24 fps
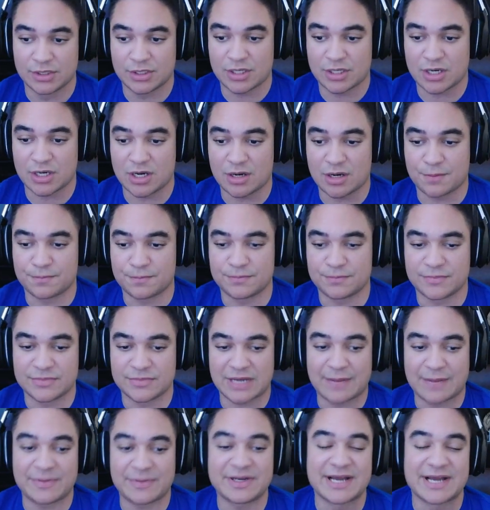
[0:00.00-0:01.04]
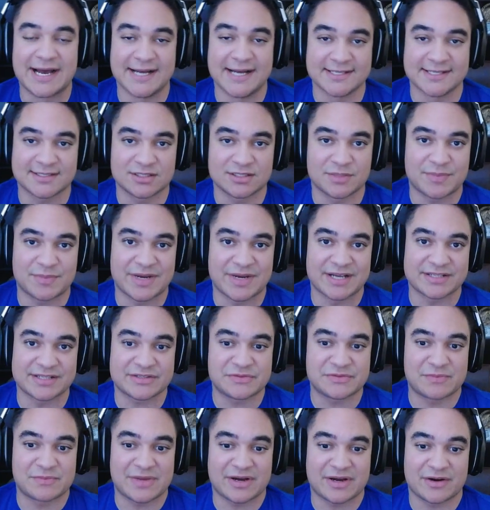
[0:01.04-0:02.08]
I've been asked in the past
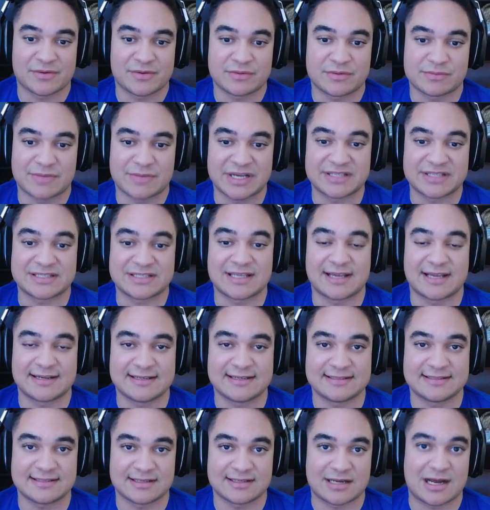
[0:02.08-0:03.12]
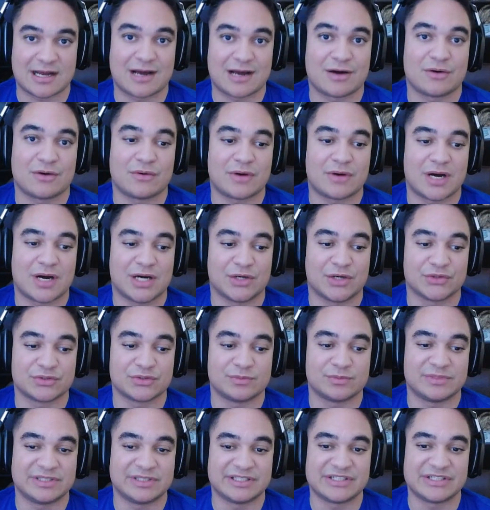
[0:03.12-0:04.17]
about my settings and how I
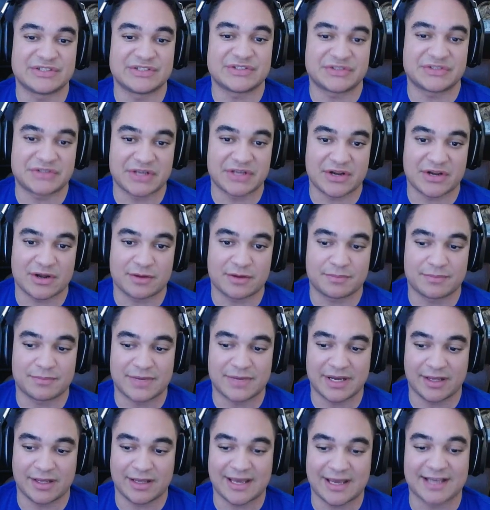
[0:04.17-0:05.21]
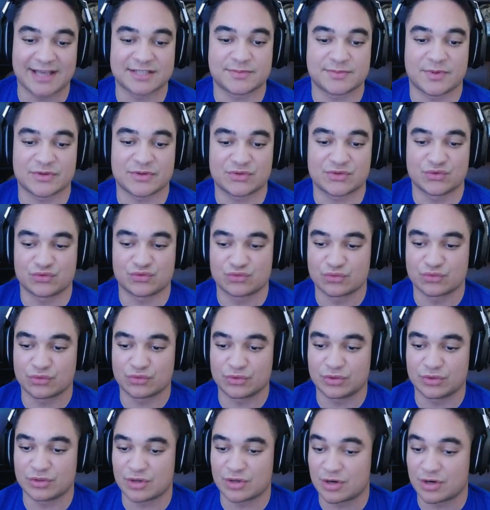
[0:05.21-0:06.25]
ultimately set up my Xbox
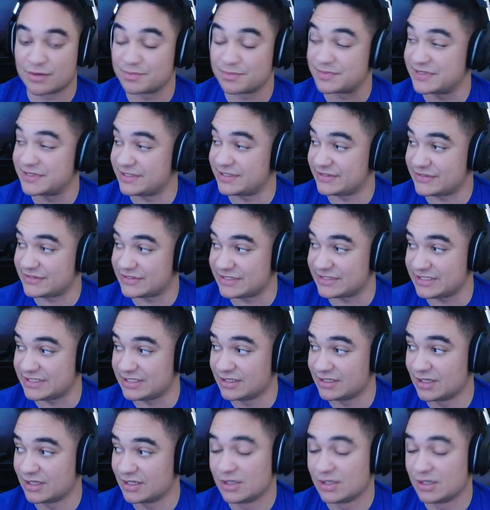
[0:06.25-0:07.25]
controller on PC.